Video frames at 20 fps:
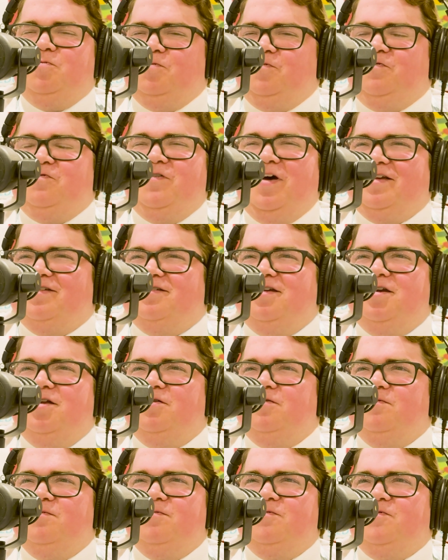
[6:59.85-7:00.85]

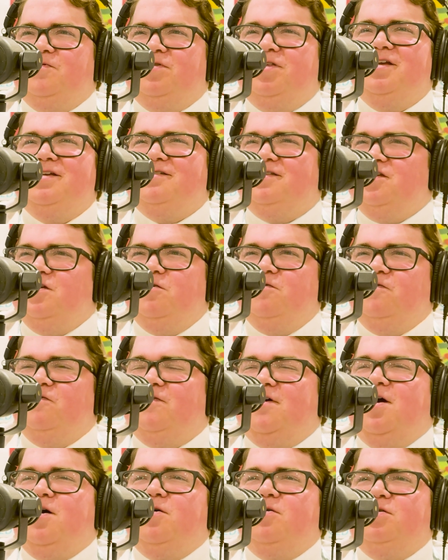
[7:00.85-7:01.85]
fascinating things that you
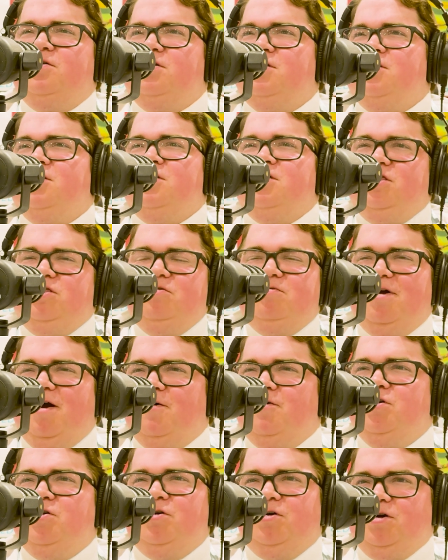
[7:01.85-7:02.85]
found
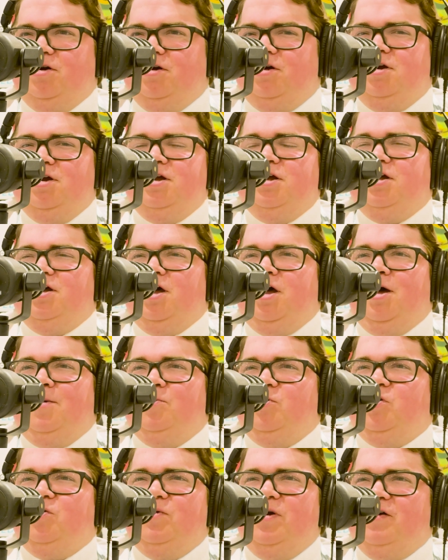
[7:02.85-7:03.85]
throughout your
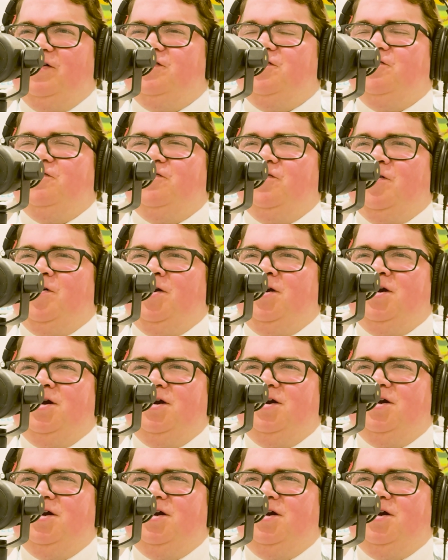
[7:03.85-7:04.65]
career so far?